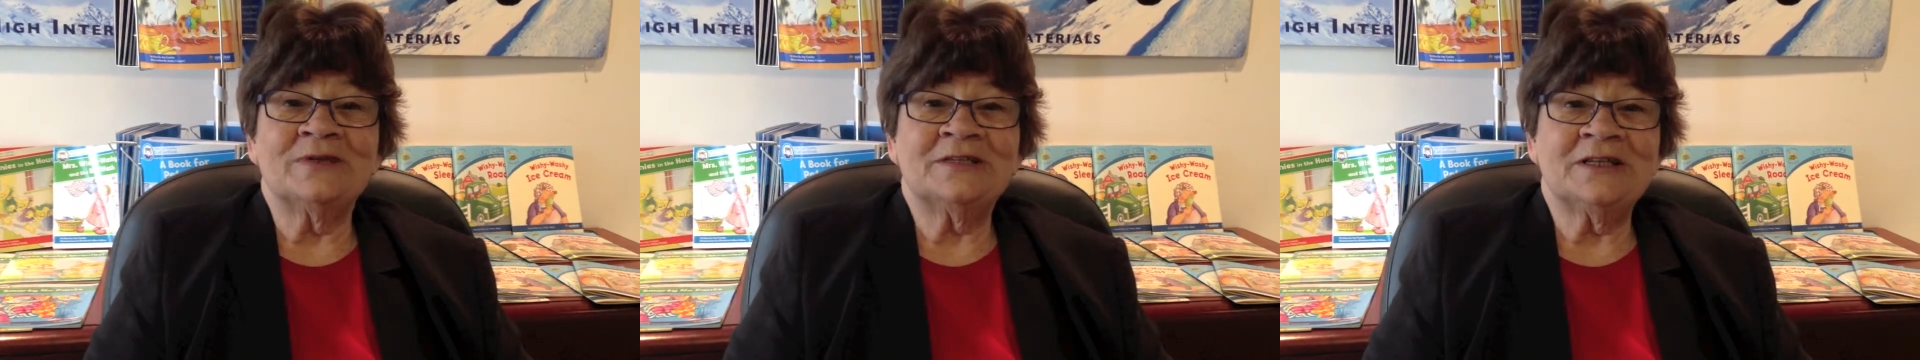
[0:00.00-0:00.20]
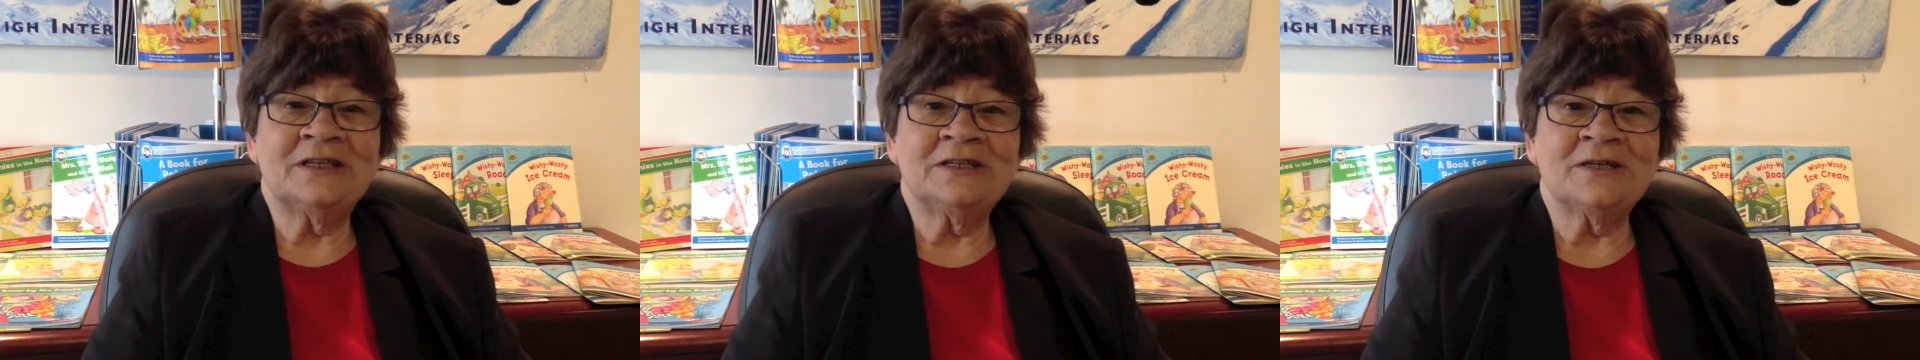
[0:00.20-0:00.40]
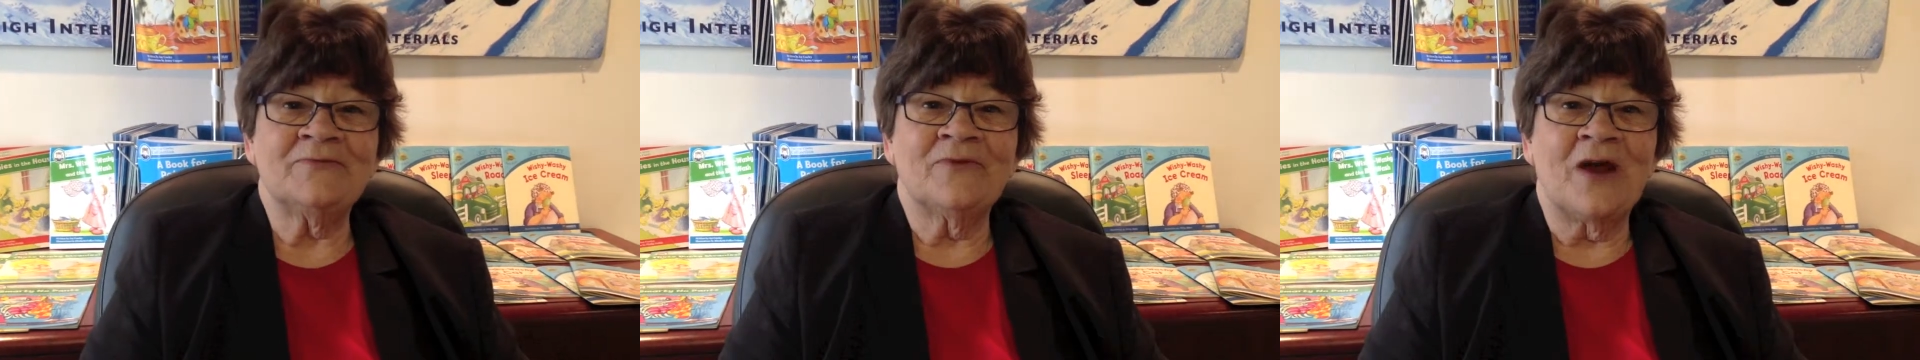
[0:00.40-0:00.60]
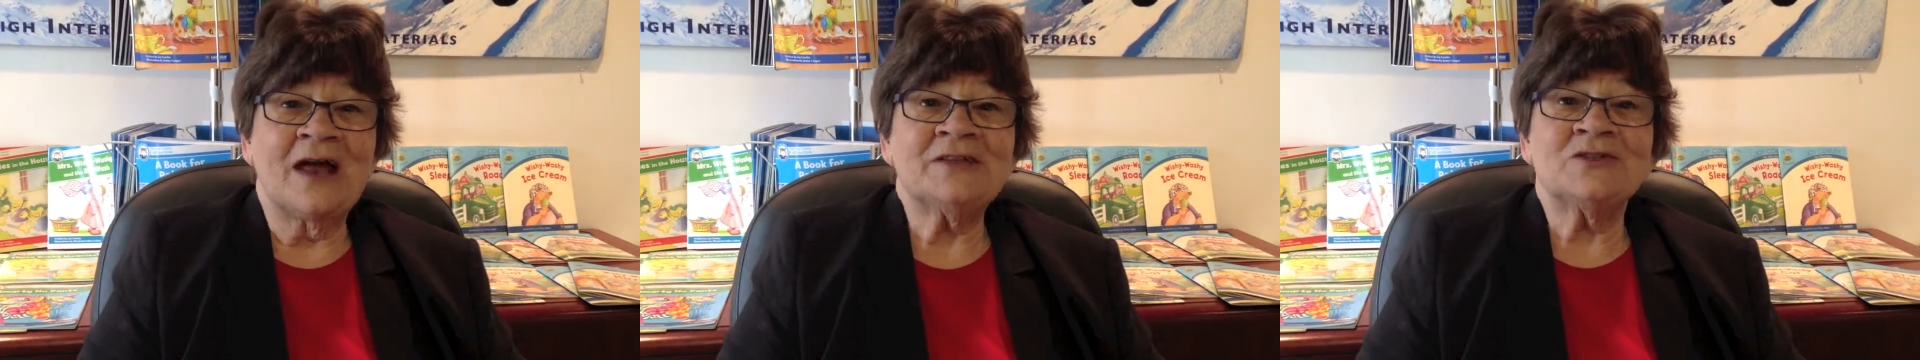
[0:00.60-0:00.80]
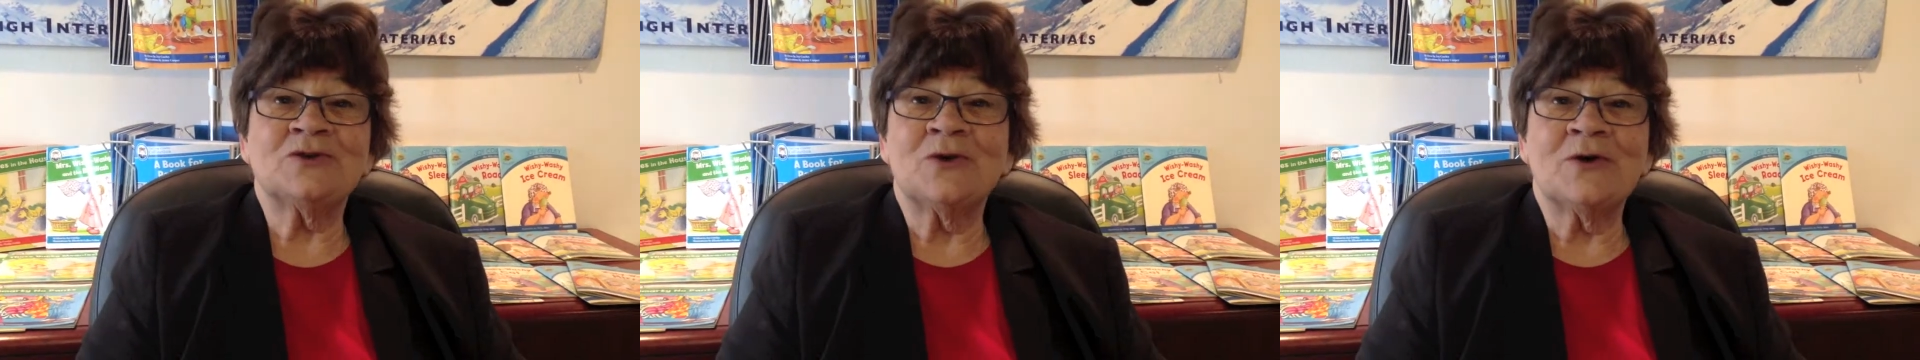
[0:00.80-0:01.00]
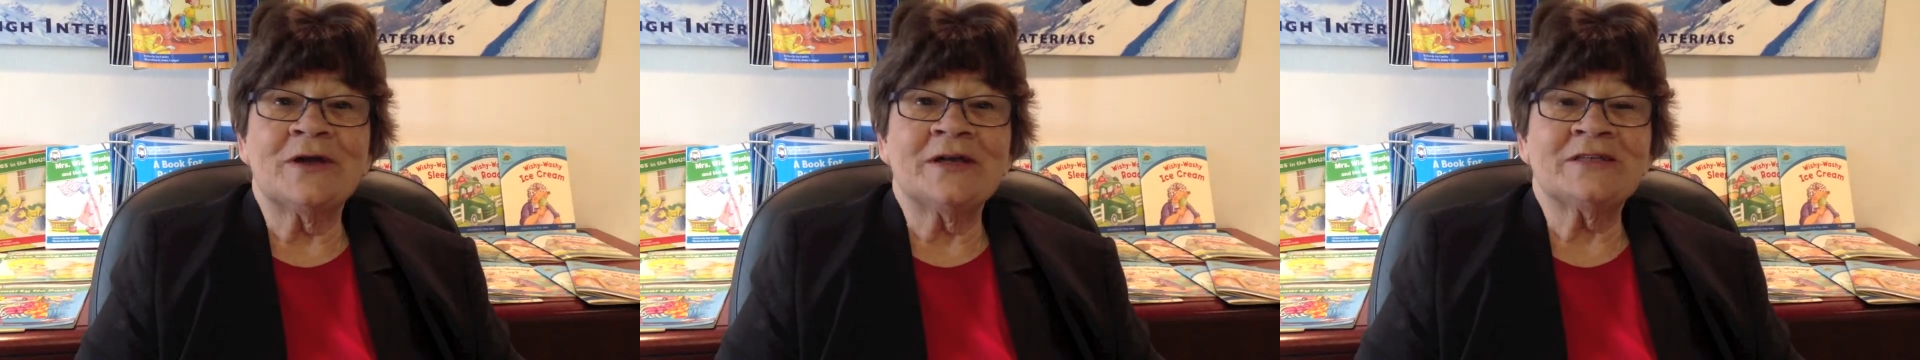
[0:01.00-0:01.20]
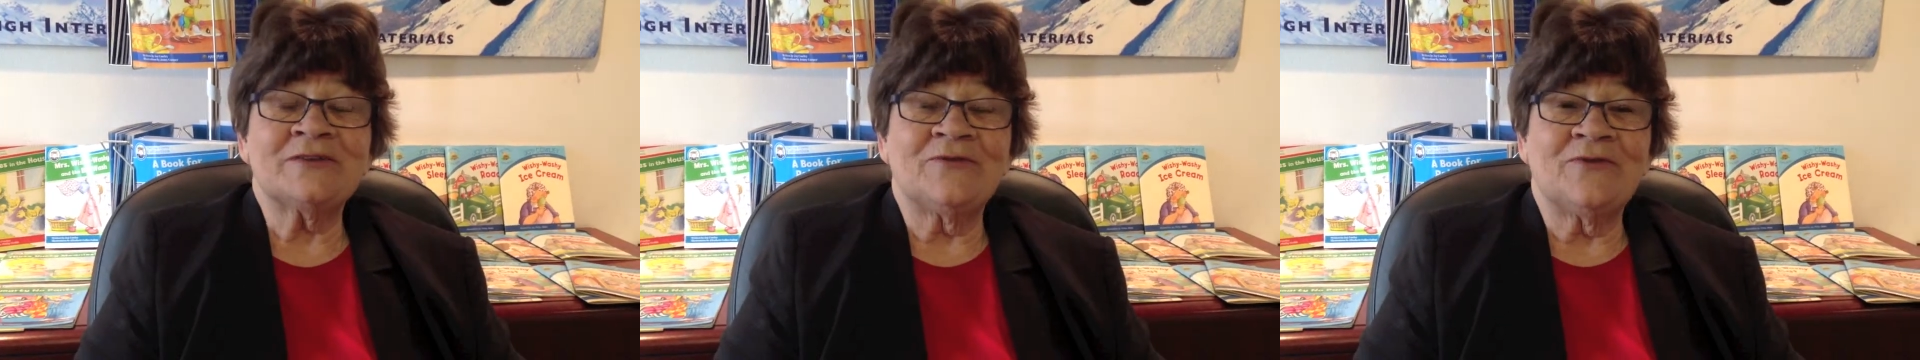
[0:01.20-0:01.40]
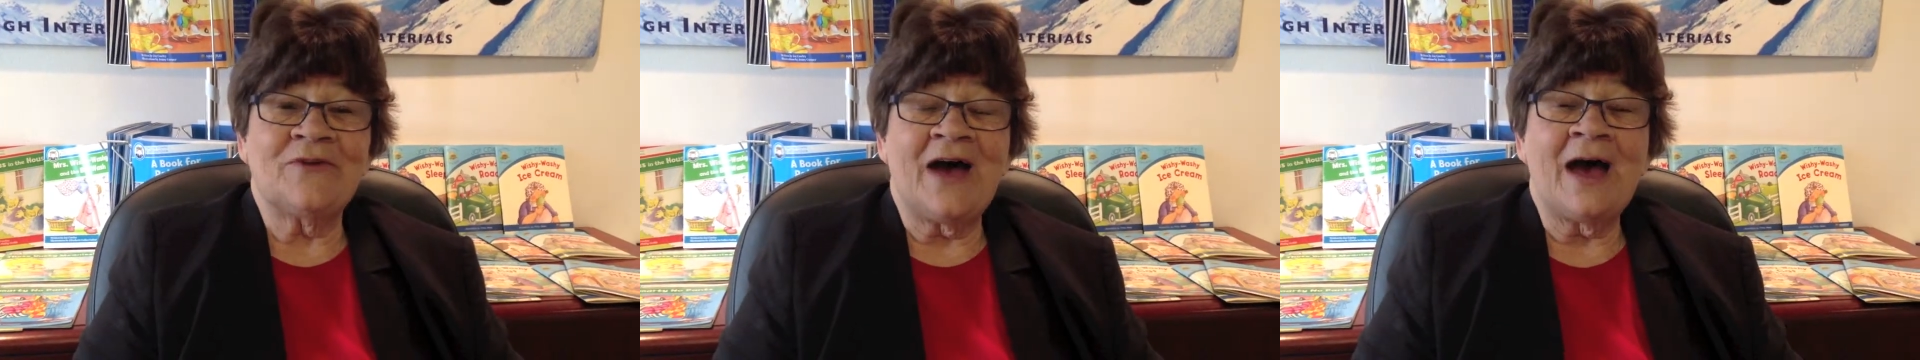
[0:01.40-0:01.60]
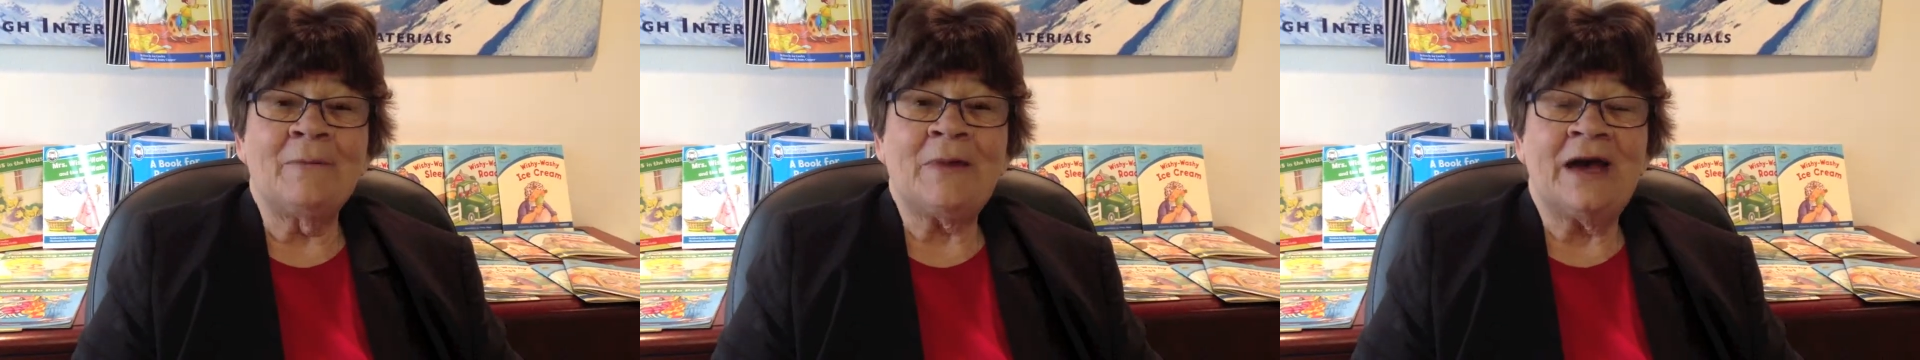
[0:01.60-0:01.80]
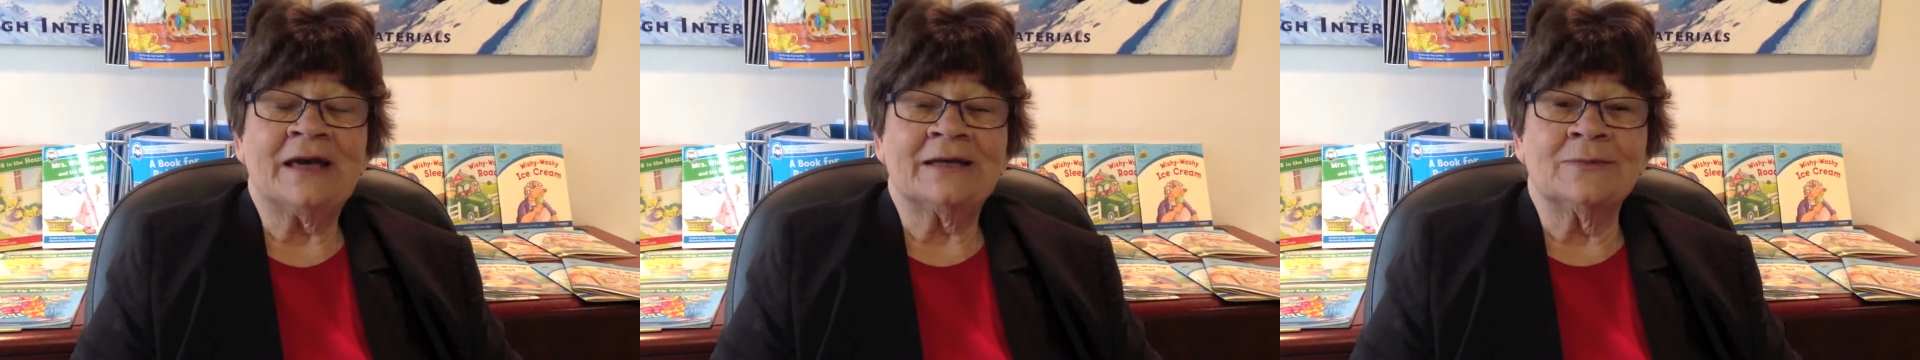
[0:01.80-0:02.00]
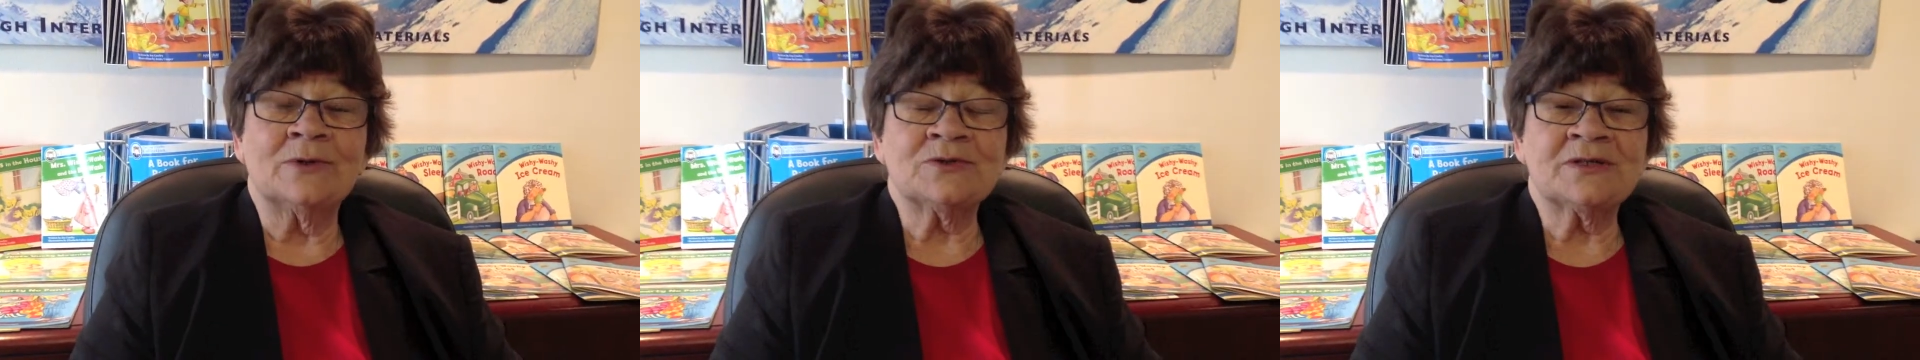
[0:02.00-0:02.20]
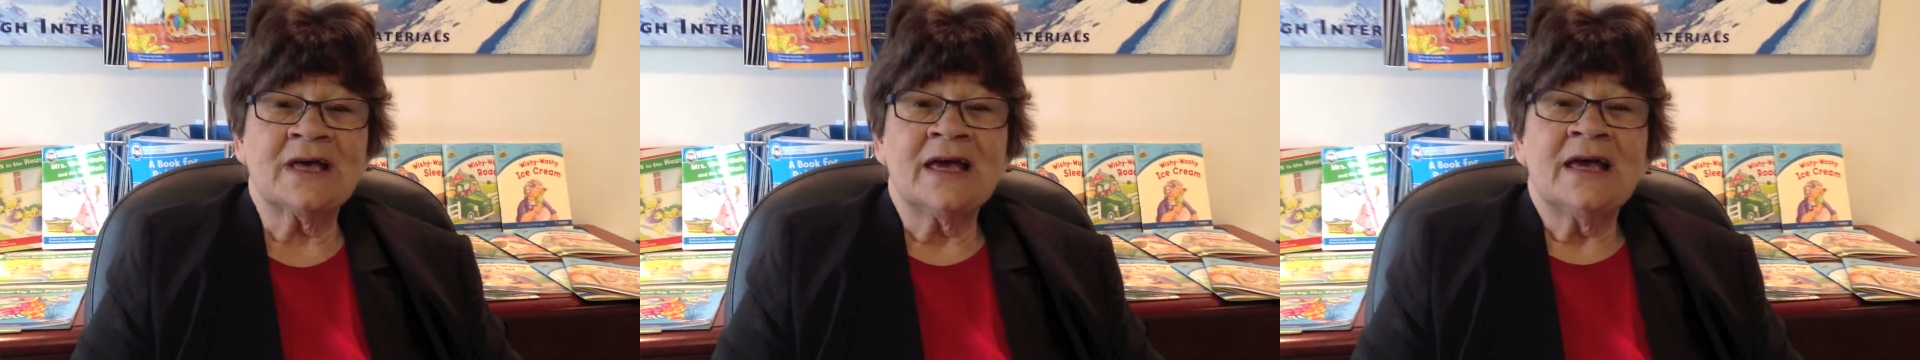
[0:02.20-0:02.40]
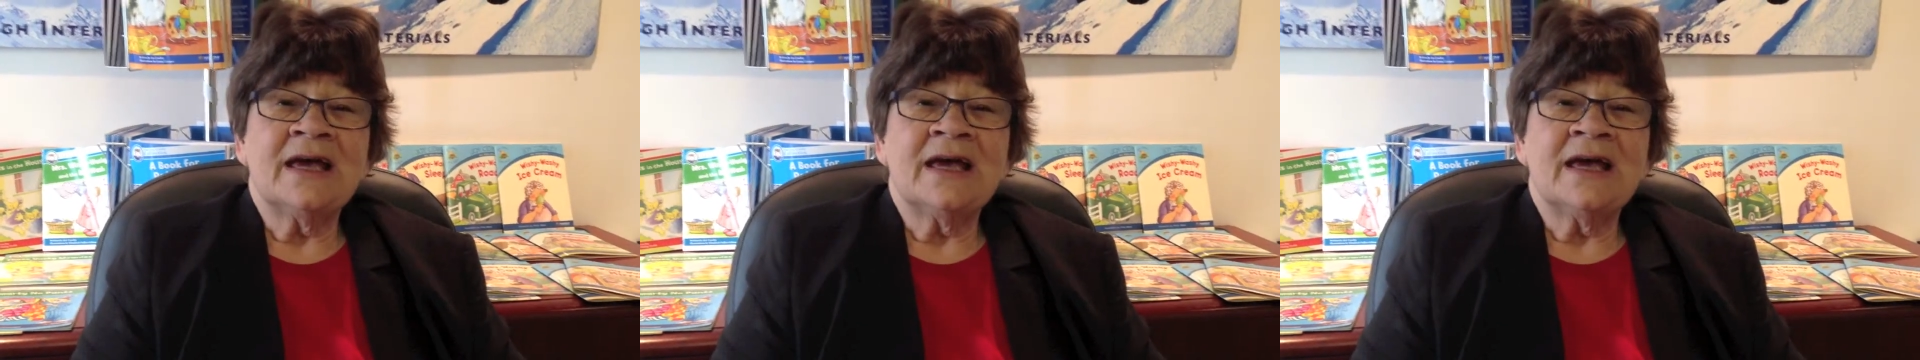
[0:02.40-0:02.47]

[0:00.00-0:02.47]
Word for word: did some nice drawings of farm animals,